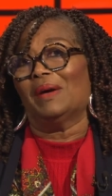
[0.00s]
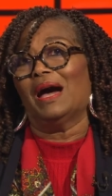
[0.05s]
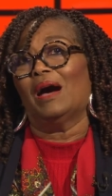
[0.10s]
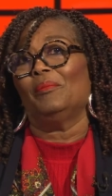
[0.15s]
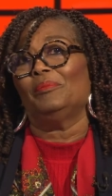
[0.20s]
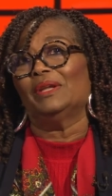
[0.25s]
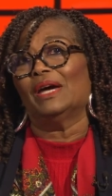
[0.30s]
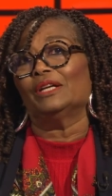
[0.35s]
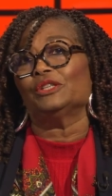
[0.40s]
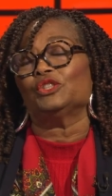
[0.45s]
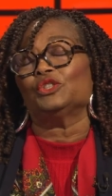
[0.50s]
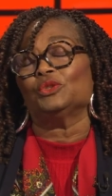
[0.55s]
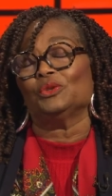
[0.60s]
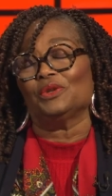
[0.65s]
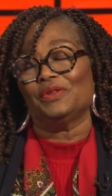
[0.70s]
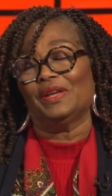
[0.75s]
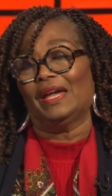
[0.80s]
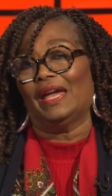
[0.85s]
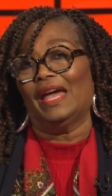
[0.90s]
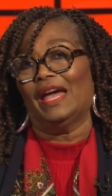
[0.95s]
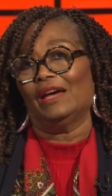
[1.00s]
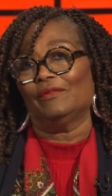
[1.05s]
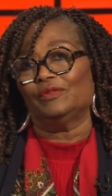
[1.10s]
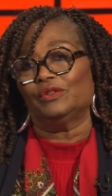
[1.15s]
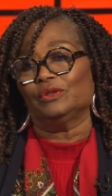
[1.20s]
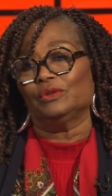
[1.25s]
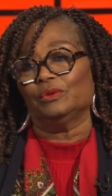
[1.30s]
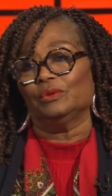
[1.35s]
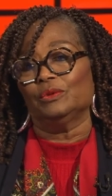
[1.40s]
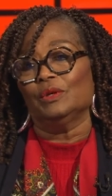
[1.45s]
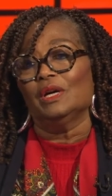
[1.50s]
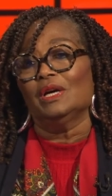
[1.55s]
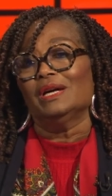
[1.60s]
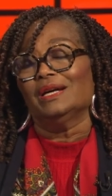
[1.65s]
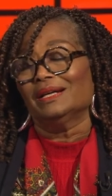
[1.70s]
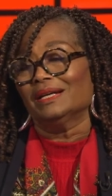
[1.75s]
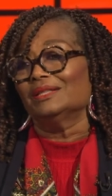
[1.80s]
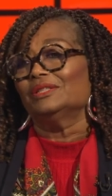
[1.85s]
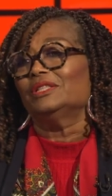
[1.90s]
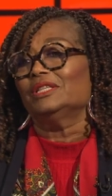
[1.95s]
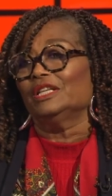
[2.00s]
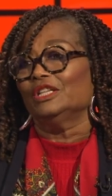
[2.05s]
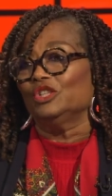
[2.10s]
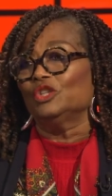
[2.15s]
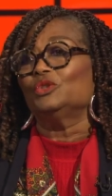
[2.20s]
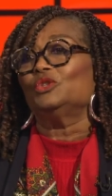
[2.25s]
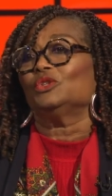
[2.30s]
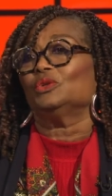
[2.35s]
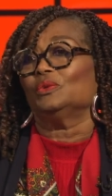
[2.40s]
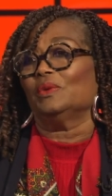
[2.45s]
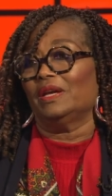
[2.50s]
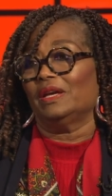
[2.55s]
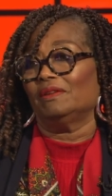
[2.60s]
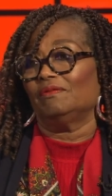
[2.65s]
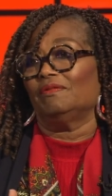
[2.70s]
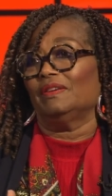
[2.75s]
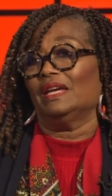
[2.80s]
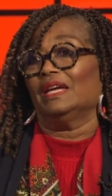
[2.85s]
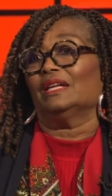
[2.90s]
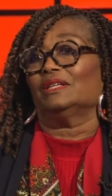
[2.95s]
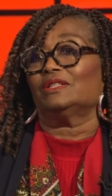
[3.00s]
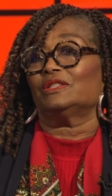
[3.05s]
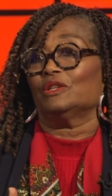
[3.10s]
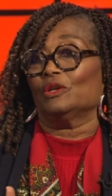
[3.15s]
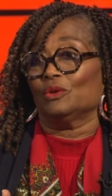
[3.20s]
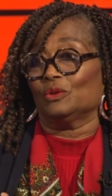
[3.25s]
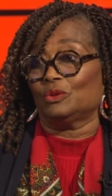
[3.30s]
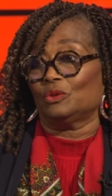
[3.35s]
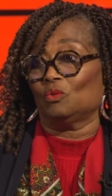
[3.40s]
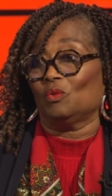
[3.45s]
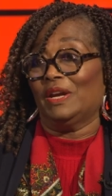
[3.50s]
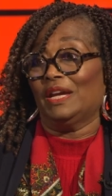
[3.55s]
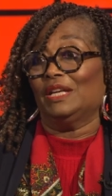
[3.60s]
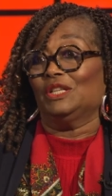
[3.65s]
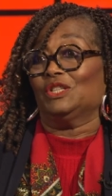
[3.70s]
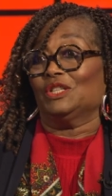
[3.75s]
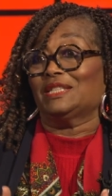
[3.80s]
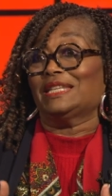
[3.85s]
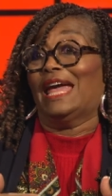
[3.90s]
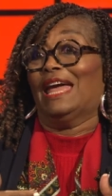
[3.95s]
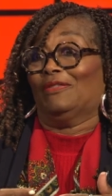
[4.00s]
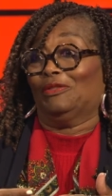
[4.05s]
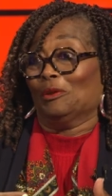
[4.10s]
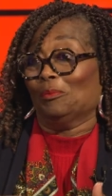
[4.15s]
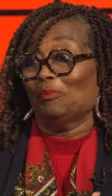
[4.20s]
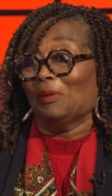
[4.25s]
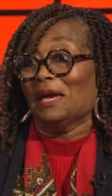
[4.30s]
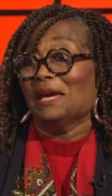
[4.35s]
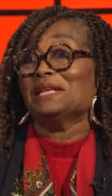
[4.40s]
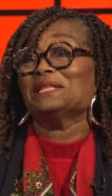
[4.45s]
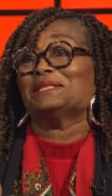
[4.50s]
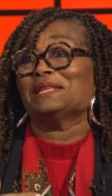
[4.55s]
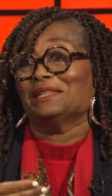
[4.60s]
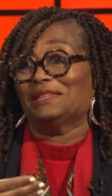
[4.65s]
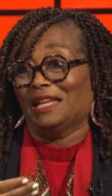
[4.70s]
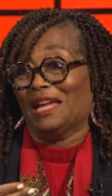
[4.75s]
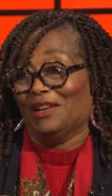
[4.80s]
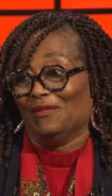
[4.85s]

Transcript: I'm not sure they have to continue to advance those wages at the pace that they've